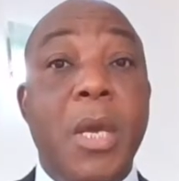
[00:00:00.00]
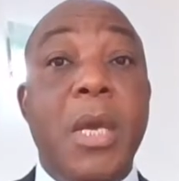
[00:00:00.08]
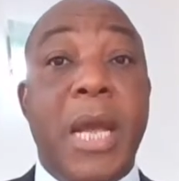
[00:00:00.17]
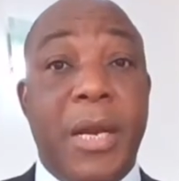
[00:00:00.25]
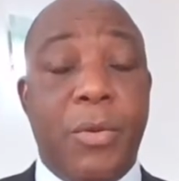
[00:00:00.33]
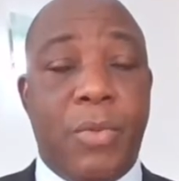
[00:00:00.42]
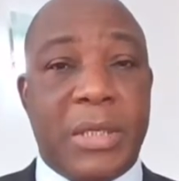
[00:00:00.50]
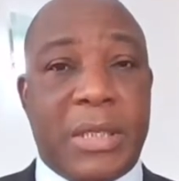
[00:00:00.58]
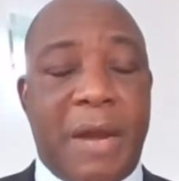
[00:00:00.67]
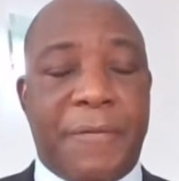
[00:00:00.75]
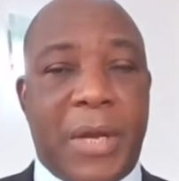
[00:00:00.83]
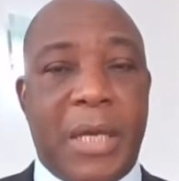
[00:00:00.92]
Here in
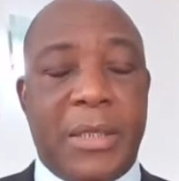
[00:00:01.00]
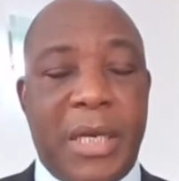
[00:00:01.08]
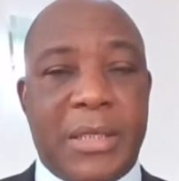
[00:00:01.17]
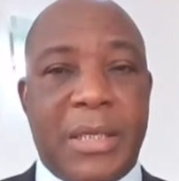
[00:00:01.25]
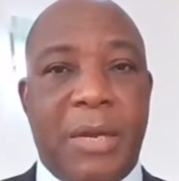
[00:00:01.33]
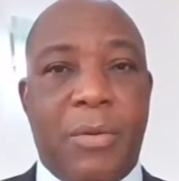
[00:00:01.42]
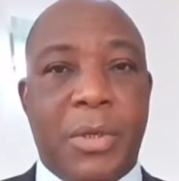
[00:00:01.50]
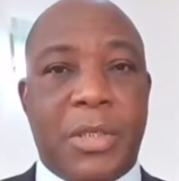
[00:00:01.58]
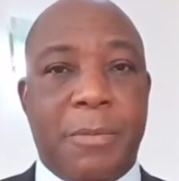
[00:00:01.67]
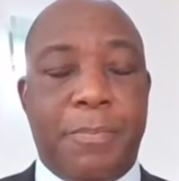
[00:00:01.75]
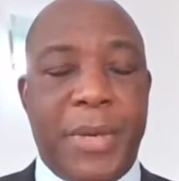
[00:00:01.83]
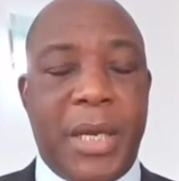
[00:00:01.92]
West Africa, yesterday was
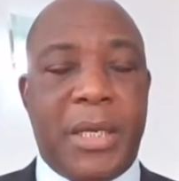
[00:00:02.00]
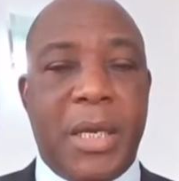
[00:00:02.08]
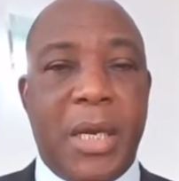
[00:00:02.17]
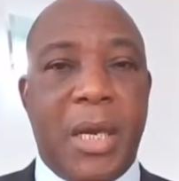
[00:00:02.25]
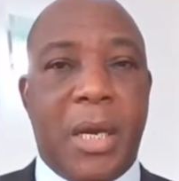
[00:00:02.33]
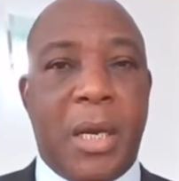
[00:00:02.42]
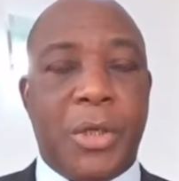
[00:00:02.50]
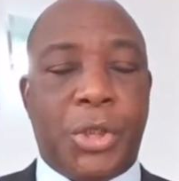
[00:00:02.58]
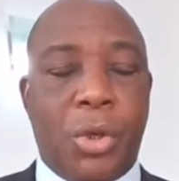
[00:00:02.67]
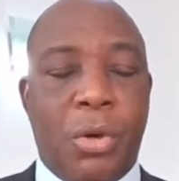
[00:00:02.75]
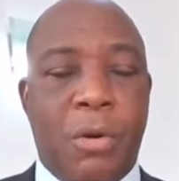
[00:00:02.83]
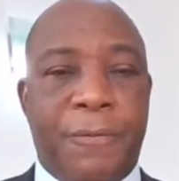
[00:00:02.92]
the big
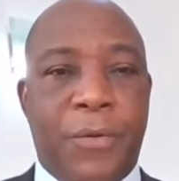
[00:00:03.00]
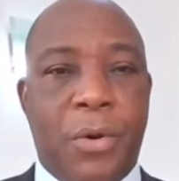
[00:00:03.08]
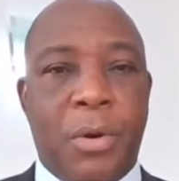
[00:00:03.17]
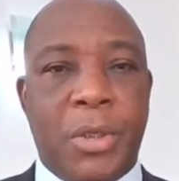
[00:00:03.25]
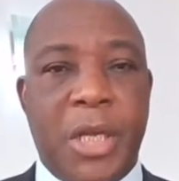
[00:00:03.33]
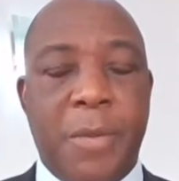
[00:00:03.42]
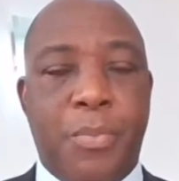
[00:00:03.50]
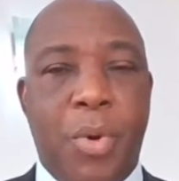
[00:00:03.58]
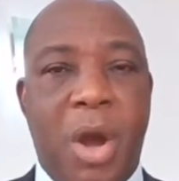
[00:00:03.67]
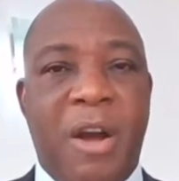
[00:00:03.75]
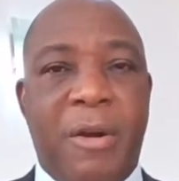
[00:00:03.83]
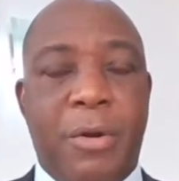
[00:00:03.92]
show for the
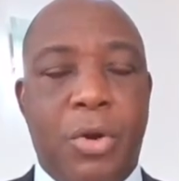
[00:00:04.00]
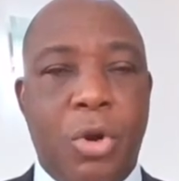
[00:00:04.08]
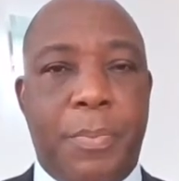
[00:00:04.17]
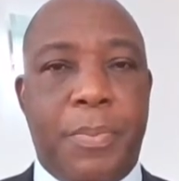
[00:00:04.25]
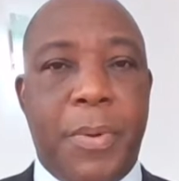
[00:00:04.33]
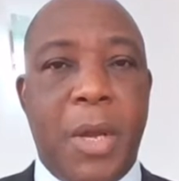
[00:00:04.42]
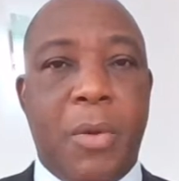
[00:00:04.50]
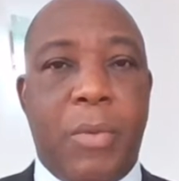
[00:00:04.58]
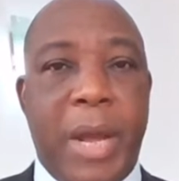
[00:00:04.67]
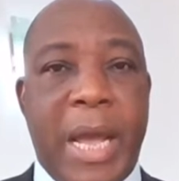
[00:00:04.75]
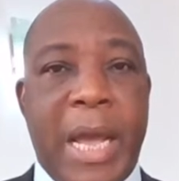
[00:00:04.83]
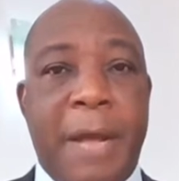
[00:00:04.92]
BUA Group,
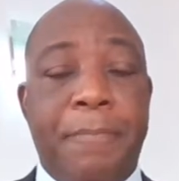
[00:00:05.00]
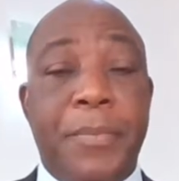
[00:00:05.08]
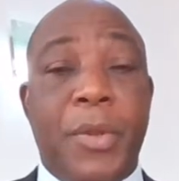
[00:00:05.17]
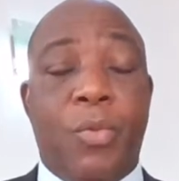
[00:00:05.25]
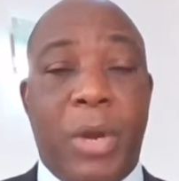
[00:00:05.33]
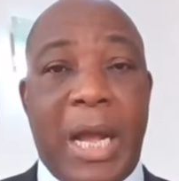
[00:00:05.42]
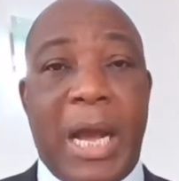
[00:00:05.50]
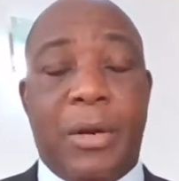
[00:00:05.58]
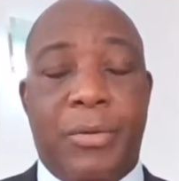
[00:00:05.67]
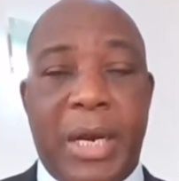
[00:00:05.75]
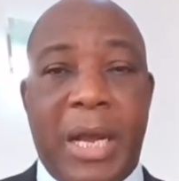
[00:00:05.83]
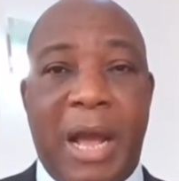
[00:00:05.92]
where we
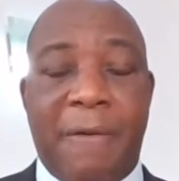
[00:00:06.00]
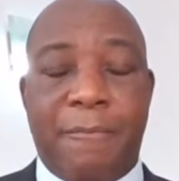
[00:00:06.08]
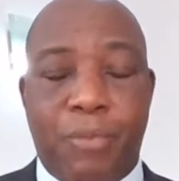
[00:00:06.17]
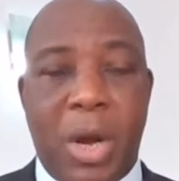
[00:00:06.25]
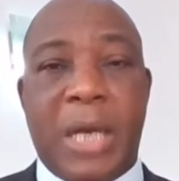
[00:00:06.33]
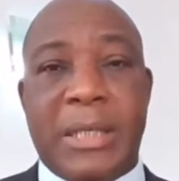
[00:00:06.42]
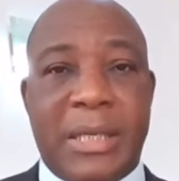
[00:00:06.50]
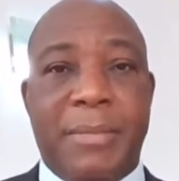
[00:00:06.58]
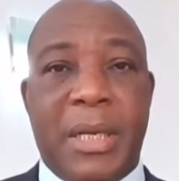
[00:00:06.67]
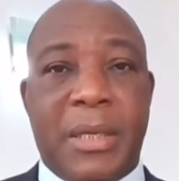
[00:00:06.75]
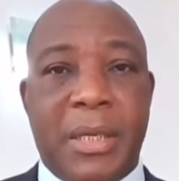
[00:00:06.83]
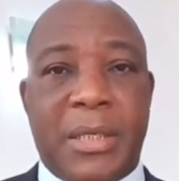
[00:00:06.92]
got already have BUA
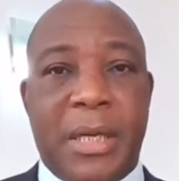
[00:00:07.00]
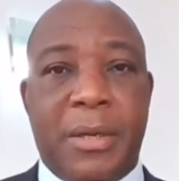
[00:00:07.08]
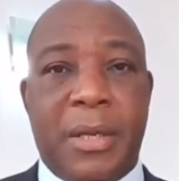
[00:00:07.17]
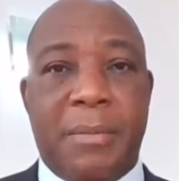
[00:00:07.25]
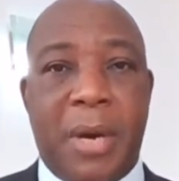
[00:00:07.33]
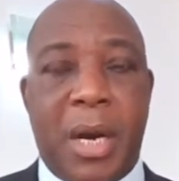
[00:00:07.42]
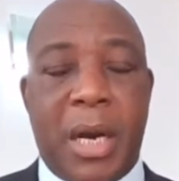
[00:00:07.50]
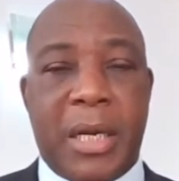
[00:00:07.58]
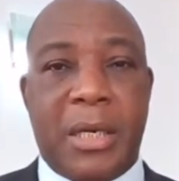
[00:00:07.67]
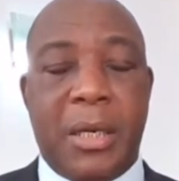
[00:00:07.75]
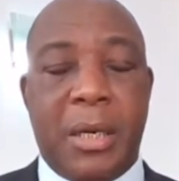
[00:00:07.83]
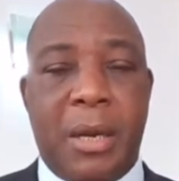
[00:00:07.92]
Cement listed on the
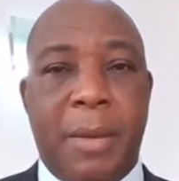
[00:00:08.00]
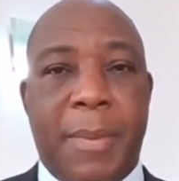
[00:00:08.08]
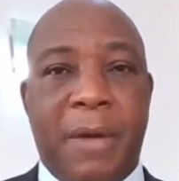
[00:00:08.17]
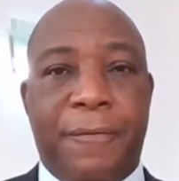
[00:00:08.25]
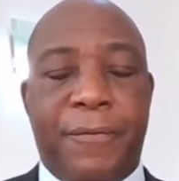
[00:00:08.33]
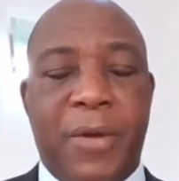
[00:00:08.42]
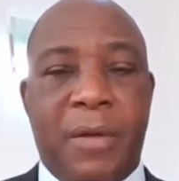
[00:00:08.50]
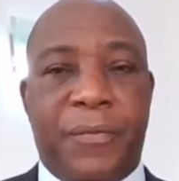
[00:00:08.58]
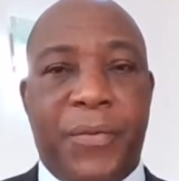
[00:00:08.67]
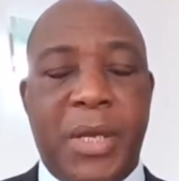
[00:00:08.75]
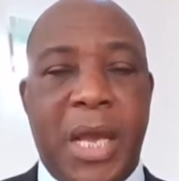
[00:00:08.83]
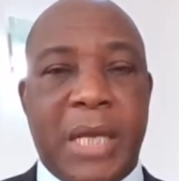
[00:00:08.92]
market about
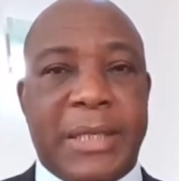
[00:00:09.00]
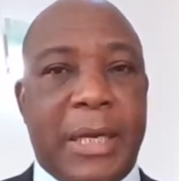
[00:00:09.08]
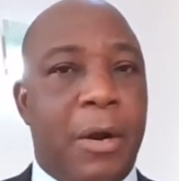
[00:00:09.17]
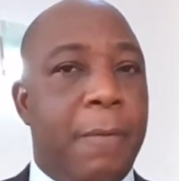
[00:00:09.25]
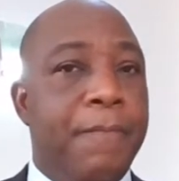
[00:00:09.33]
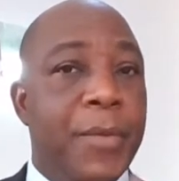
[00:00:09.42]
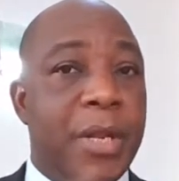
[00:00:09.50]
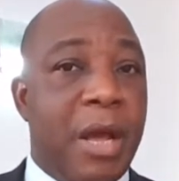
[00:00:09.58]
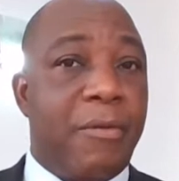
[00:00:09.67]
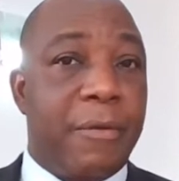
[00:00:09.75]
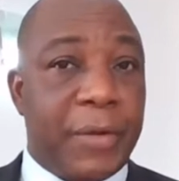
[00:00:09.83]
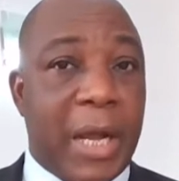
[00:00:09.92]
3 years ago.
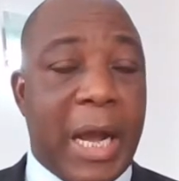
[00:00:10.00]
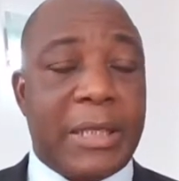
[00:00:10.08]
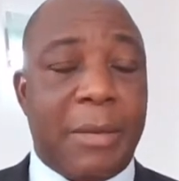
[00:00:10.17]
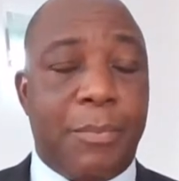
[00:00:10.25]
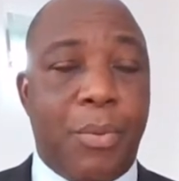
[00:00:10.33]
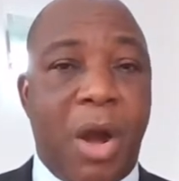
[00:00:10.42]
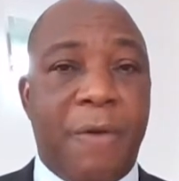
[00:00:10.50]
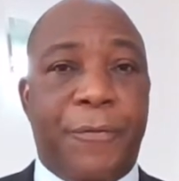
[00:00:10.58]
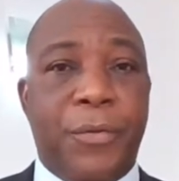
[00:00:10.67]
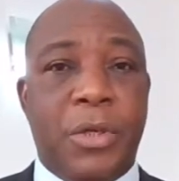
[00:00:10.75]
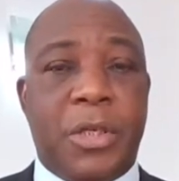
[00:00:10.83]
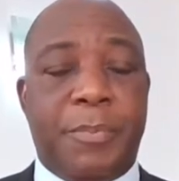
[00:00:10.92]
Now we've got a BUA
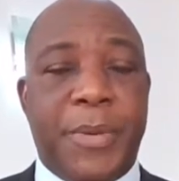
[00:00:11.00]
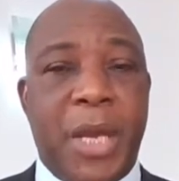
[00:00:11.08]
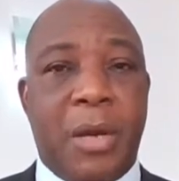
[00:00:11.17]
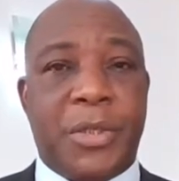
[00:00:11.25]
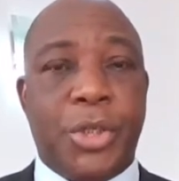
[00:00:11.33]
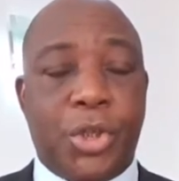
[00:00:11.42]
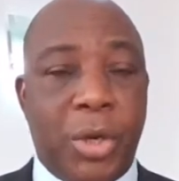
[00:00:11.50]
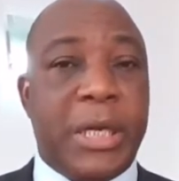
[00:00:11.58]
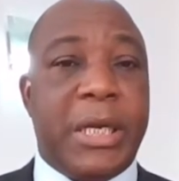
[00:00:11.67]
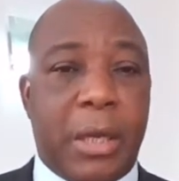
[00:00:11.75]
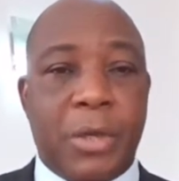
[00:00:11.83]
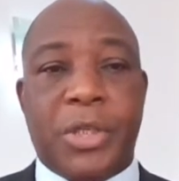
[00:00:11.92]
Foods PLC
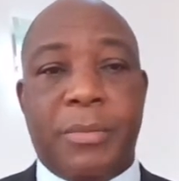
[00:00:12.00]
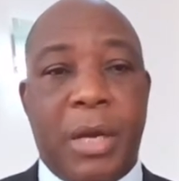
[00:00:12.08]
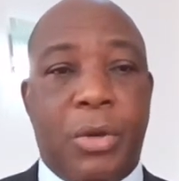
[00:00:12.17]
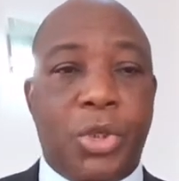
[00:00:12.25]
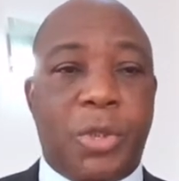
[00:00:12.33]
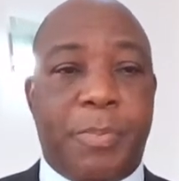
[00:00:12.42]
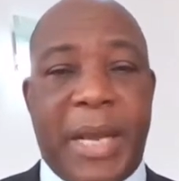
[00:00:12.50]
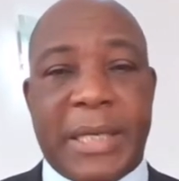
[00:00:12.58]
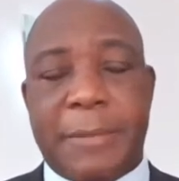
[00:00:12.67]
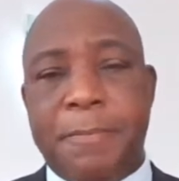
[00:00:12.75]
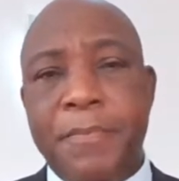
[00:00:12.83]
joining the consumer goods space.